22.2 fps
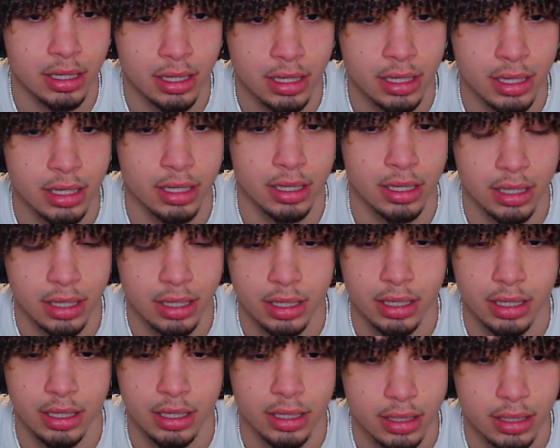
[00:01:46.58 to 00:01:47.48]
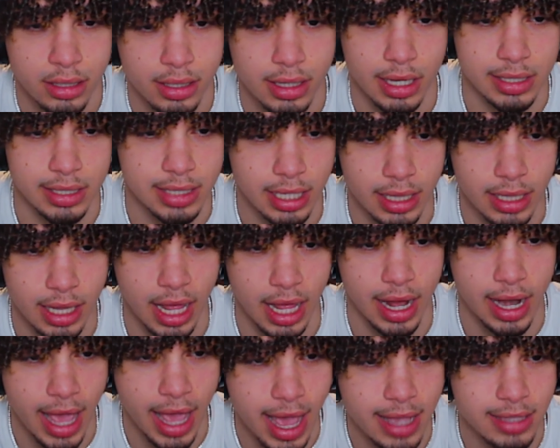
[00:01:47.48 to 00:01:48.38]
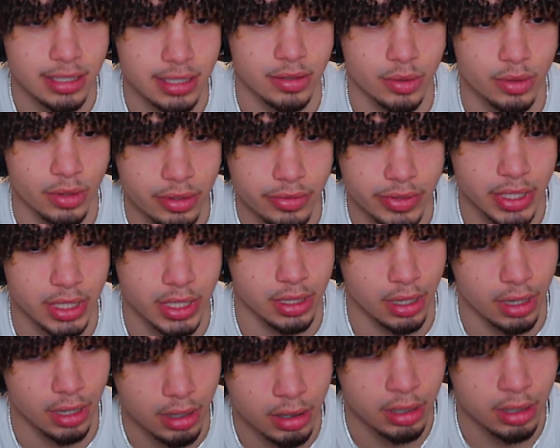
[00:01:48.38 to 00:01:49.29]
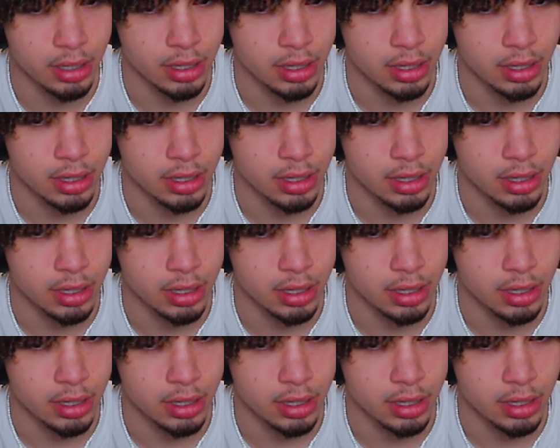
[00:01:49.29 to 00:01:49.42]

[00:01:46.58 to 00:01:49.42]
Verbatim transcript: That's a lot of ass in one video.